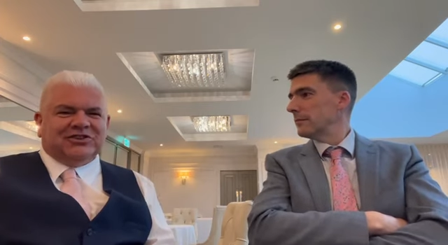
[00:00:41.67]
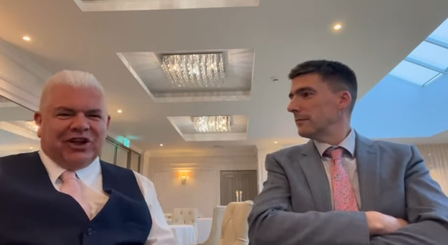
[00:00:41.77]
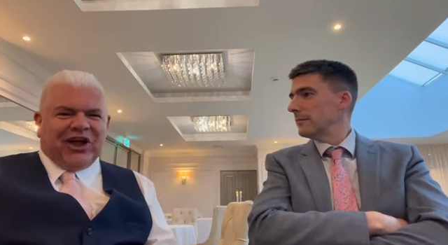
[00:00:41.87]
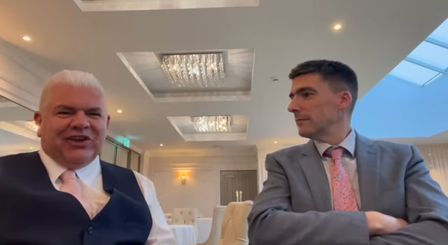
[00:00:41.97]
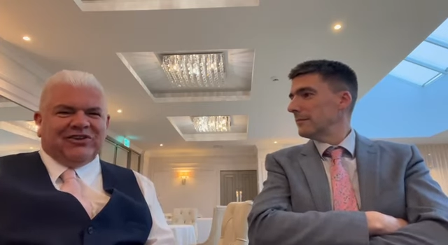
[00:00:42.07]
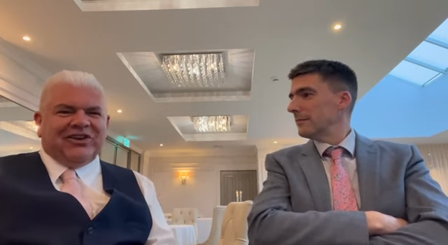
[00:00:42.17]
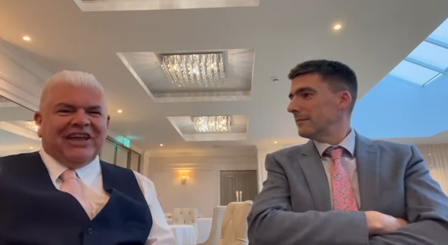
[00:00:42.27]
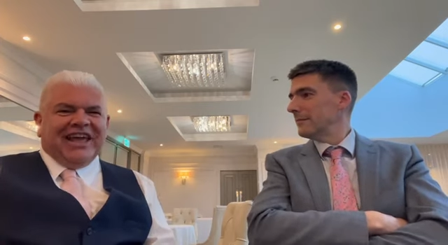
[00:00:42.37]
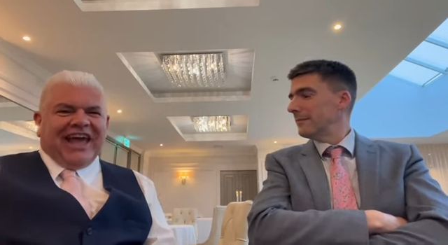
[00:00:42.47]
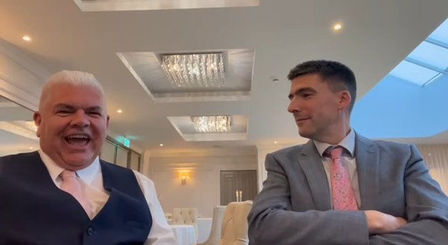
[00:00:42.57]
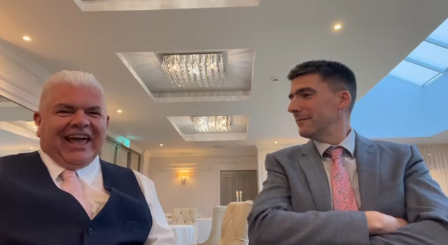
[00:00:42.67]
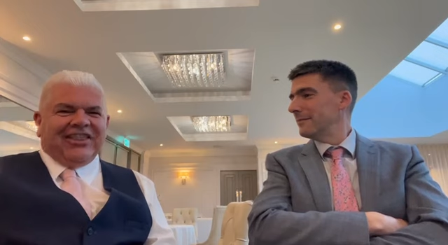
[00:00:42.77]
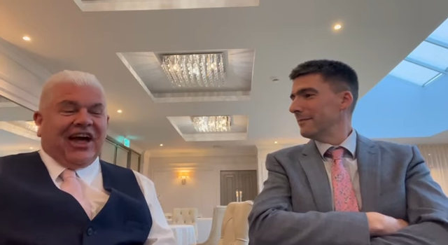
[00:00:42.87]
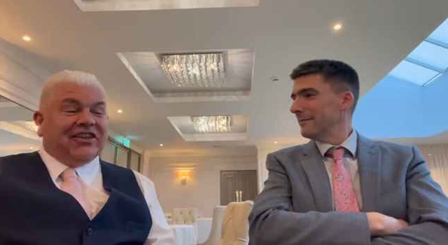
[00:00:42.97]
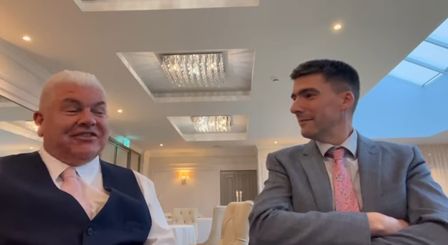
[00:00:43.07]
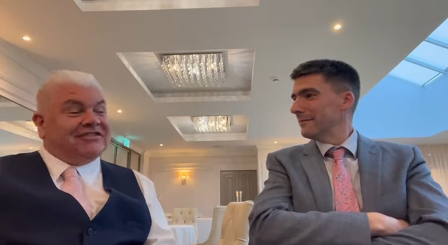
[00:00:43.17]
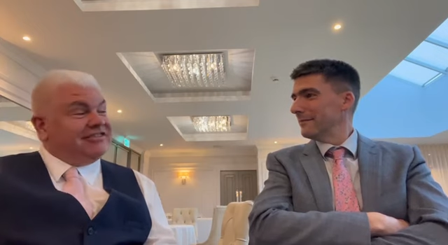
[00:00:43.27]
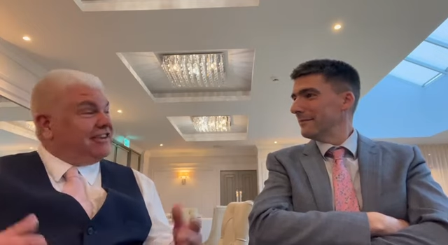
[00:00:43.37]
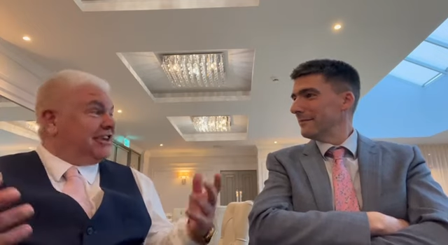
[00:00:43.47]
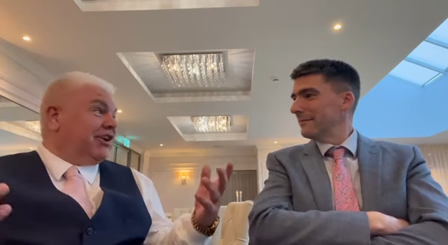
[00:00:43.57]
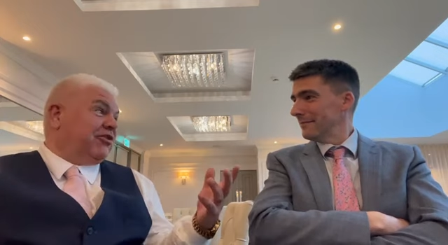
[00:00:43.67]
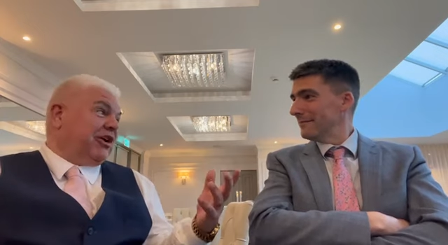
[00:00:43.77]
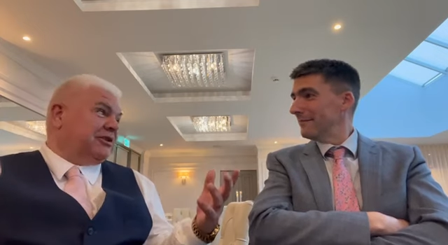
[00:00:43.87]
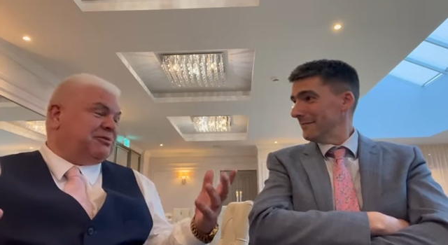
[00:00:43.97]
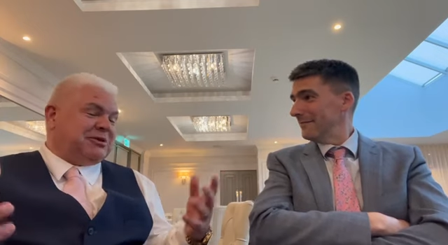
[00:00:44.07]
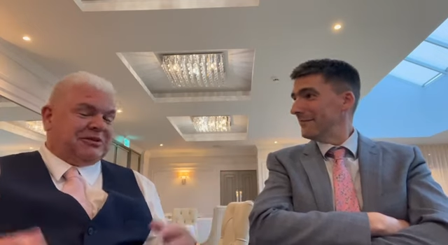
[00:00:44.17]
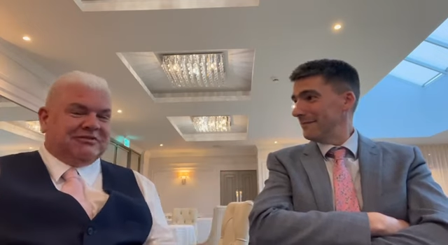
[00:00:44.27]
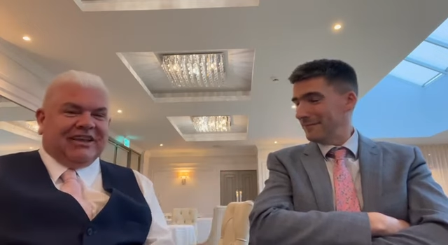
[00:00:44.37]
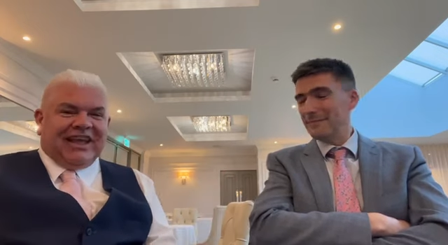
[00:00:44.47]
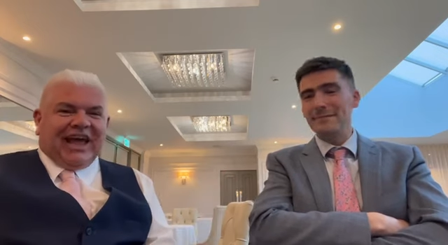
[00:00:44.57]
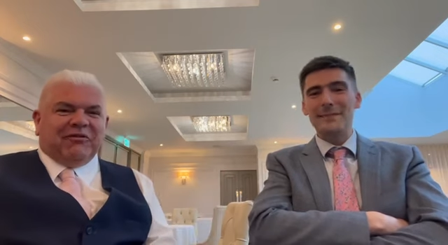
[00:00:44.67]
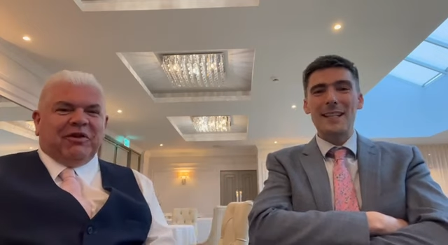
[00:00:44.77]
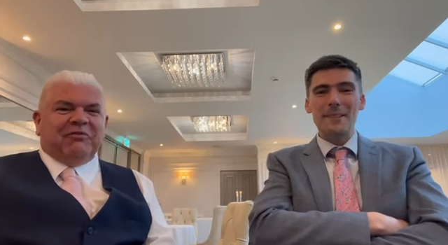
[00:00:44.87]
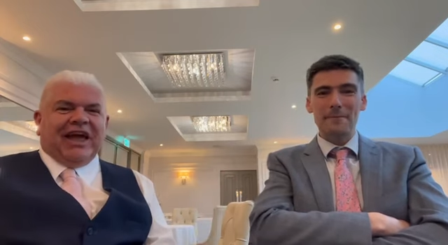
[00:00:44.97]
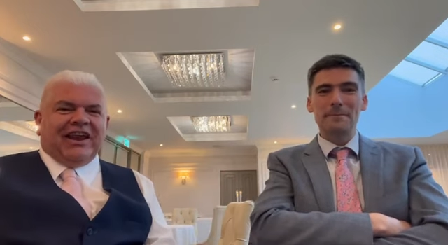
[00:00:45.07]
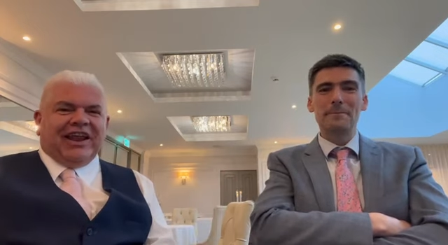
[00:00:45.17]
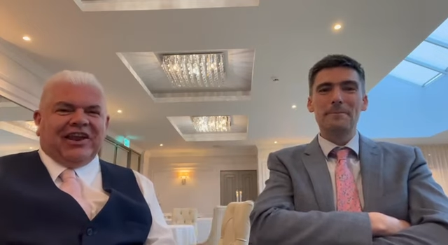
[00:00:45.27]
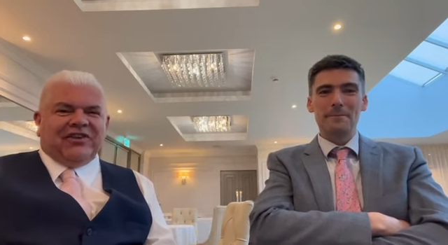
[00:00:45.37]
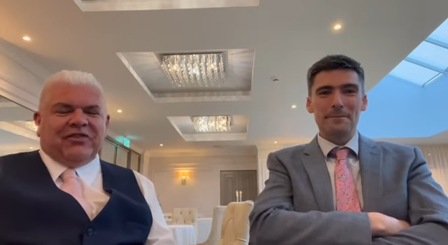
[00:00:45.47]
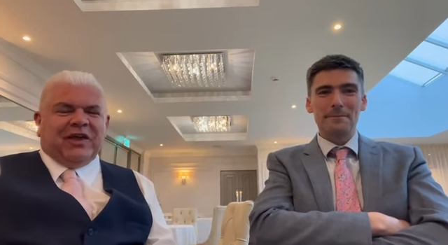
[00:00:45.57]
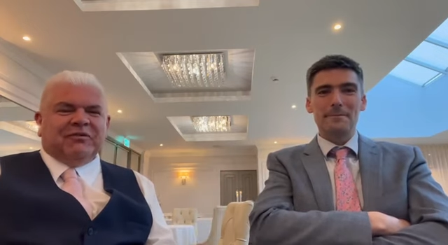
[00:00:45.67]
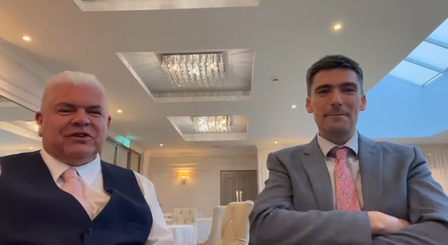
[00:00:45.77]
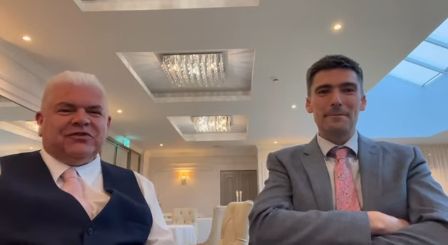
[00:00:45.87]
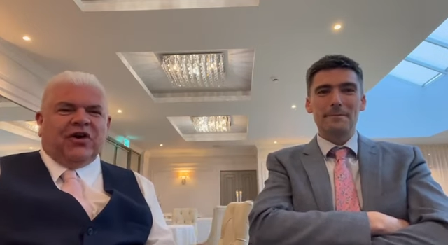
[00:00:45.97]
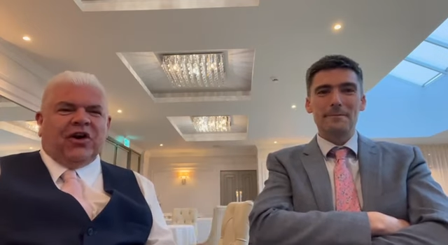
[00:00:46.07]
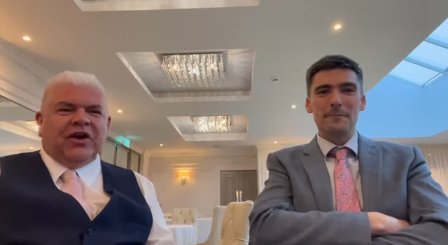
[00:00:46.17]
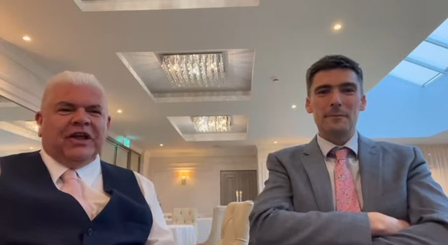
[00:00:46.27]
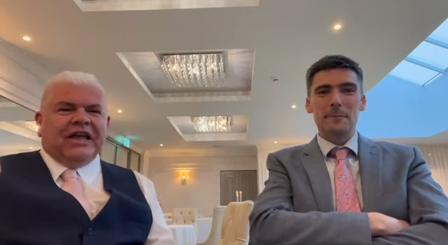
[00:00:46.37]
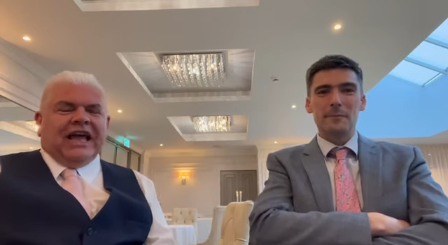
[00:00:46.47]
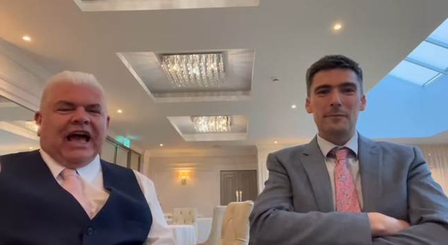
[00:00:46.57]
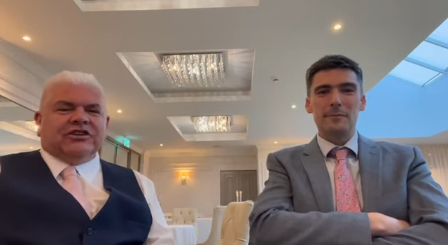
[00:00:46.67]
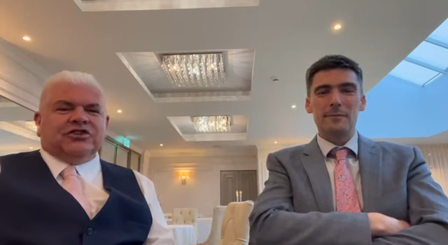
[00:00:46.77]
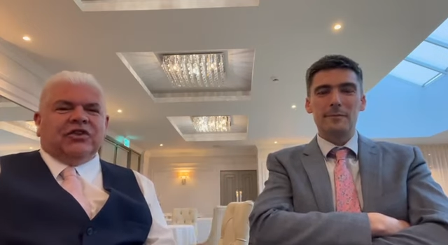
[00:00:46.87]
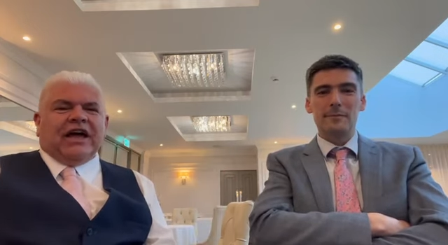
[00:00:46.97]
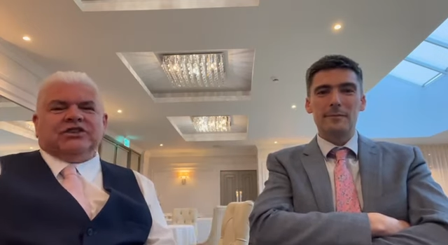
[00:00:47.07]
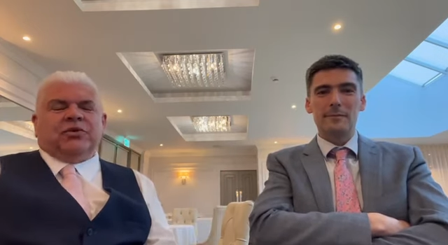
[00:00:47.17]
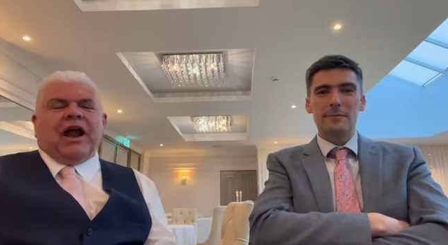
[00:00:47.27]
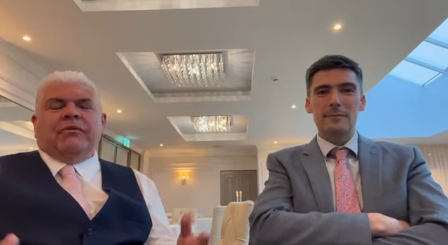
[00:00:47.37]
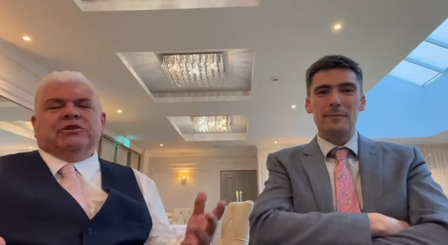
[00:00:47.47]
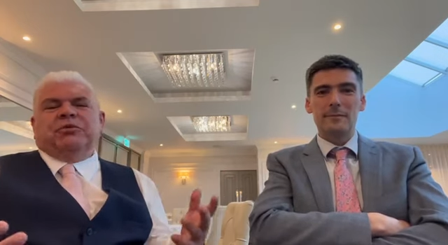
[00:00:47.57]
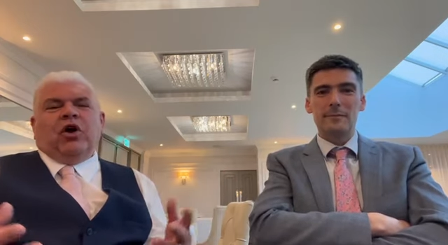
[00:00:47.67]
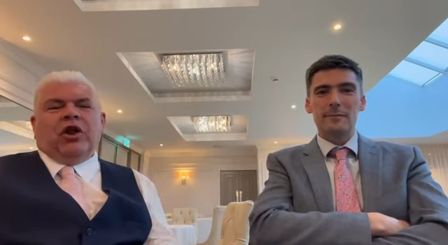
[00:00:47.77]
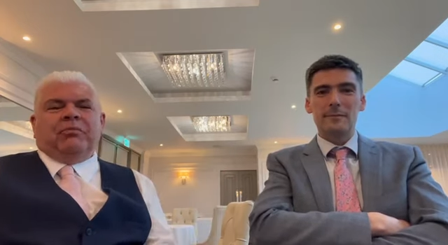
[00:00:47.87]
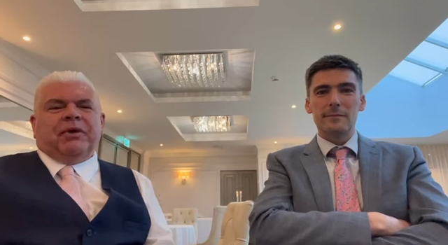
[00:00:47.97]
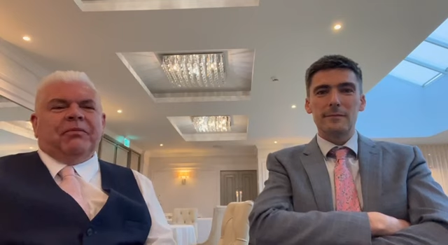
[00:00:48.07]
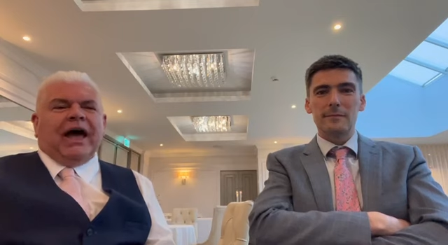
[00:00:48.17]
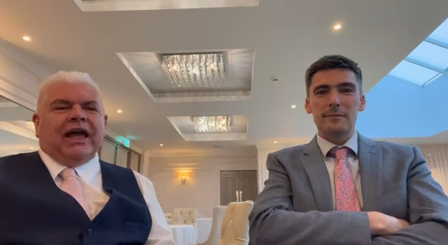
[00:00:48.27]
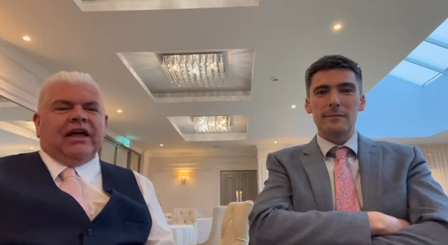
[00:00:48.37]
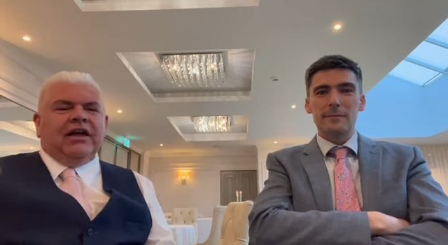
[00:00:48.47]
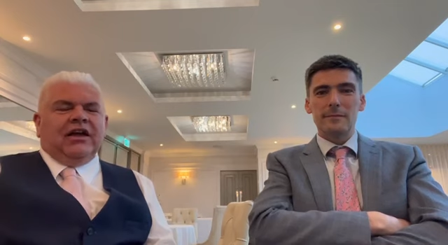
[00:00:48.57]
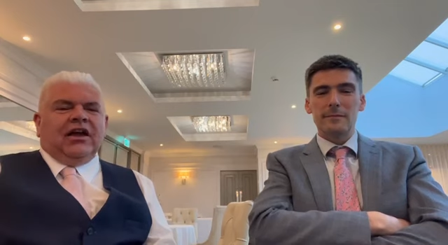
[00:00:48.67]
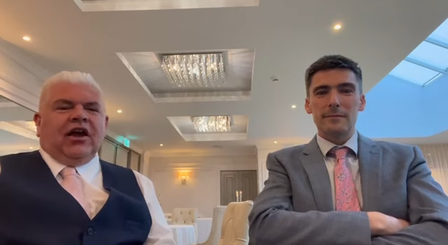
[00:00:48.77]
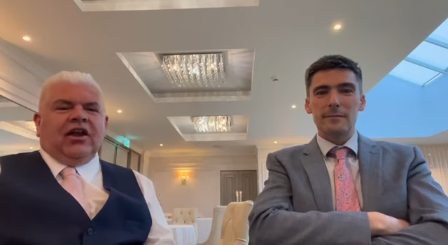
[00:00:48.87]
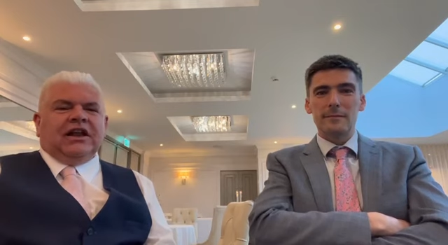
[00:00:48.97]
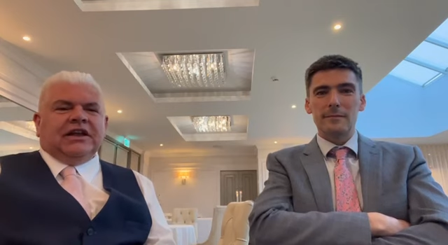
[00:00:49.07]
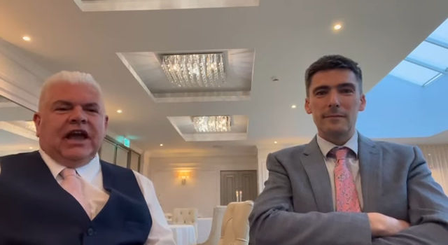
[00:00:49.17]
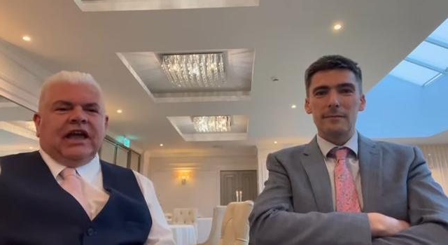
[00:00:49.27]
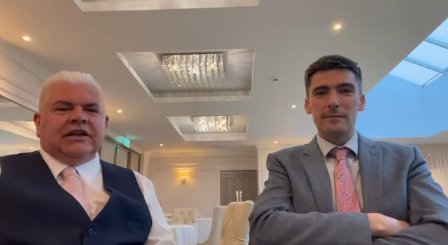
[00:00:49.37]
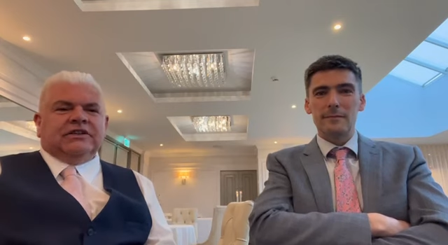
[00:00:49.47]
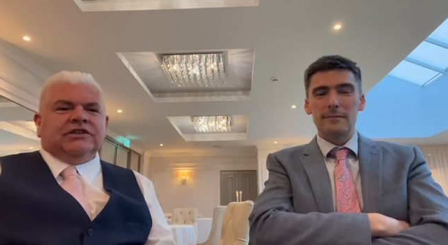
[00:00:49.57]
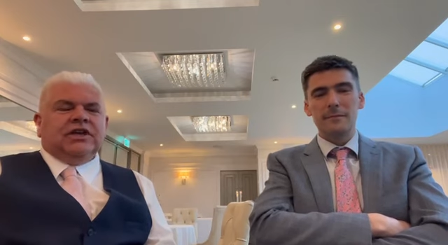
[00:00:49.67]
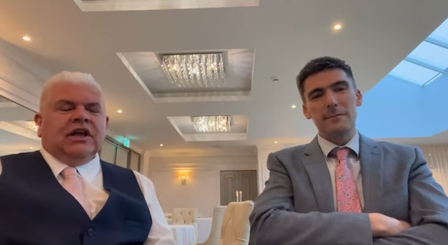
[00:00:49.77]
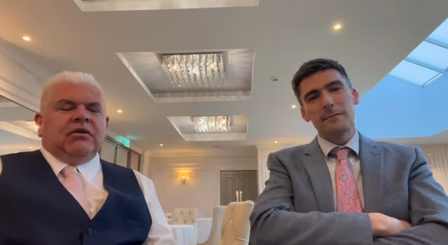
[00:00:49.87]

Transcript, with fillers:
Speaker 1: town uh, that the Tayto crisps have been made in and famous for. And so that's where I was brought up in my early days.